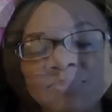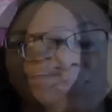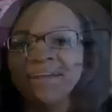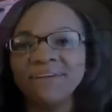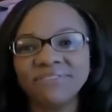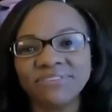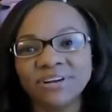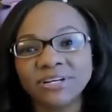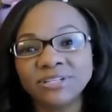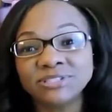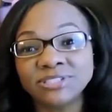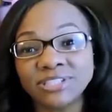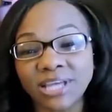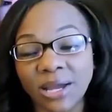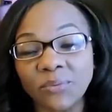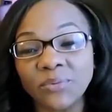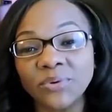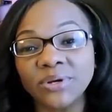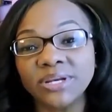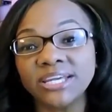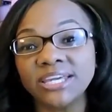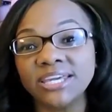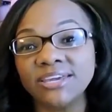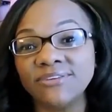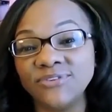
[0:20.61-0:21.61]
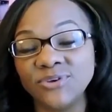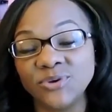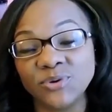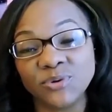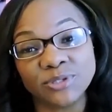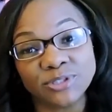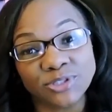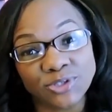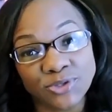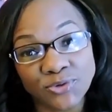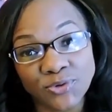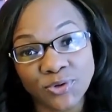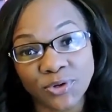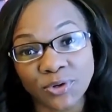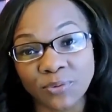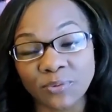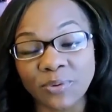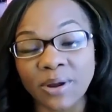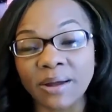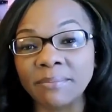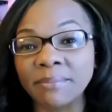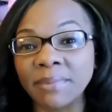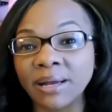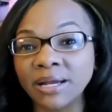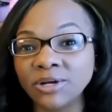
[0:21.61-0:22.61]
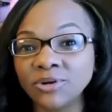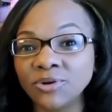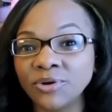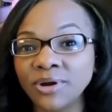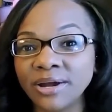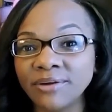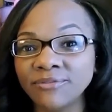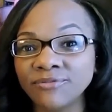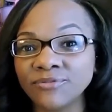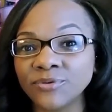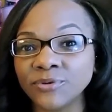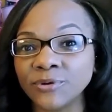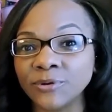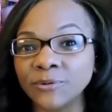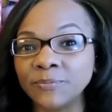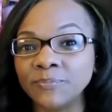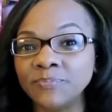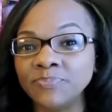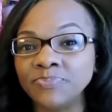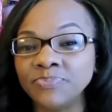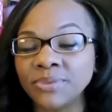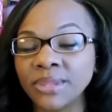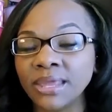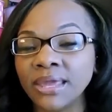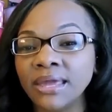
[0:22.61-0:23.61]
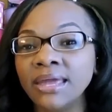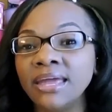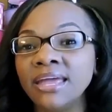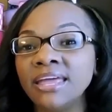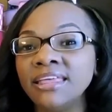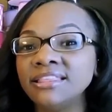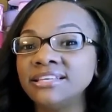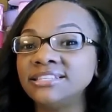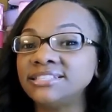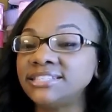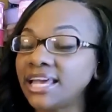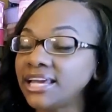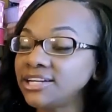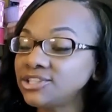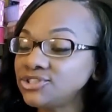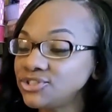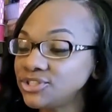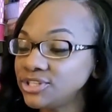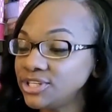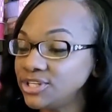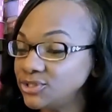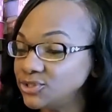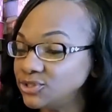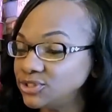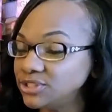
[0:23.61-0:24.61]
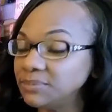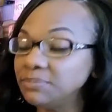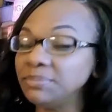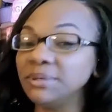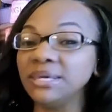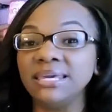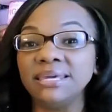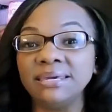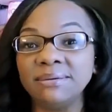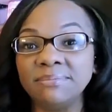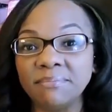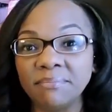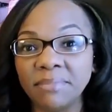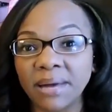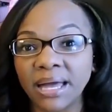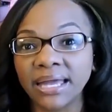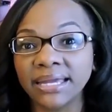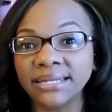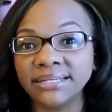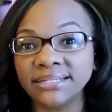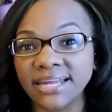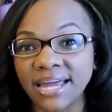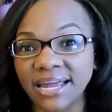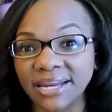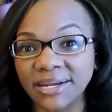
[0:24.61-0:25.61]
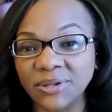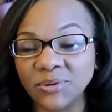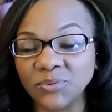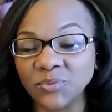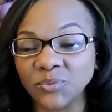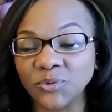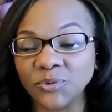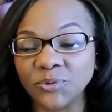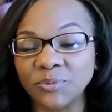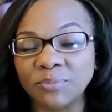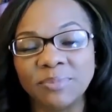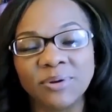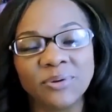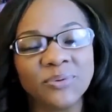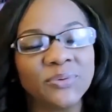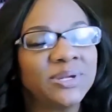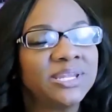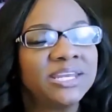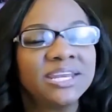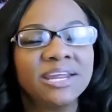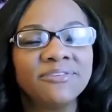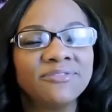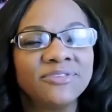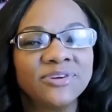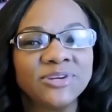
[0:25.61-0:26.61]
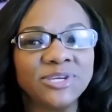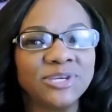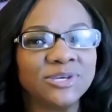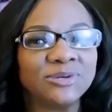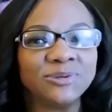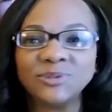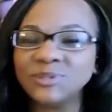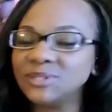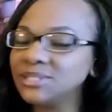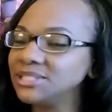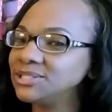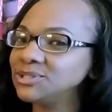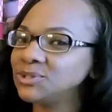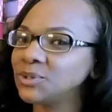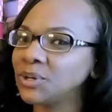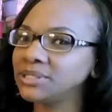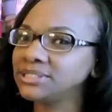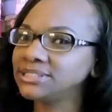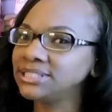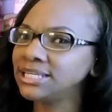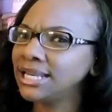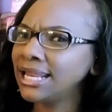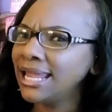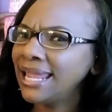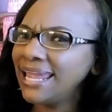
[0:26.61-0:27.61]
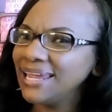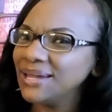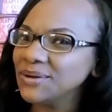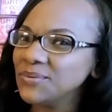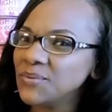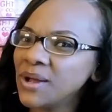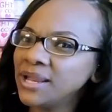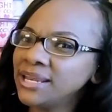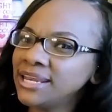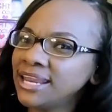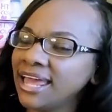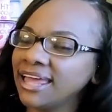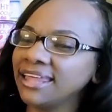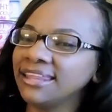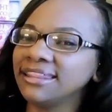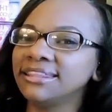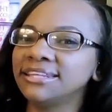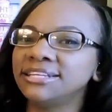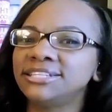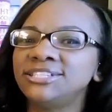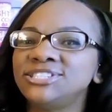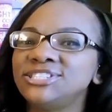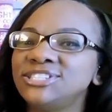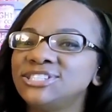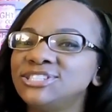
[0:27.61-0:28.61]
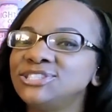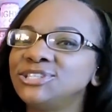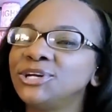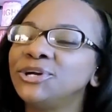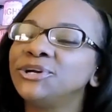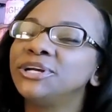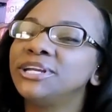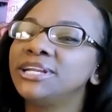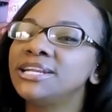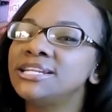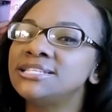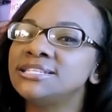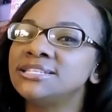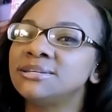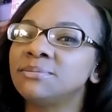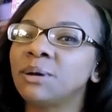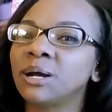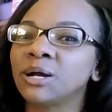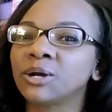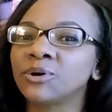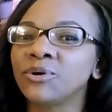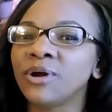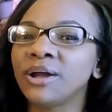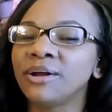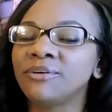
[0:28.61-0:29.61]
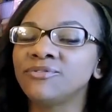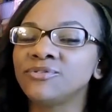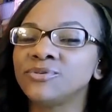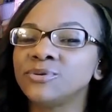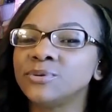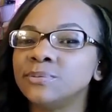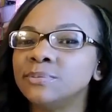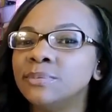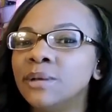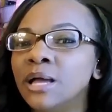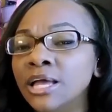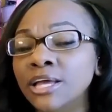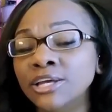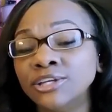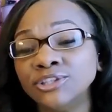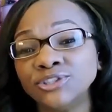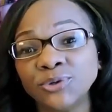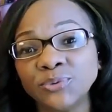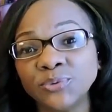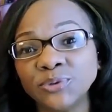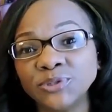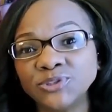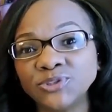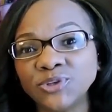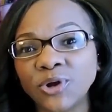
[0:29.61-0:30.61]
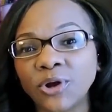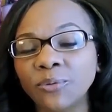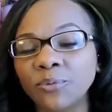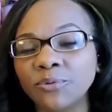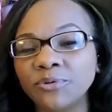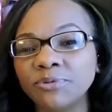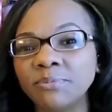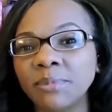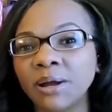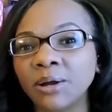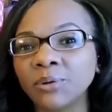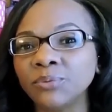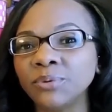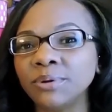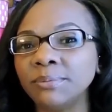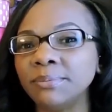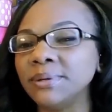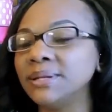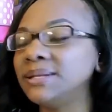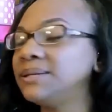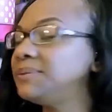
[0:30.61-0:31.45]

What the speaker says: First, I want to give you a tour around my craft room. This actually used to be my dining room, but we never used it, so I said, hey, why not? Let's just turn it into my craft room. So we'll start with my ribbon.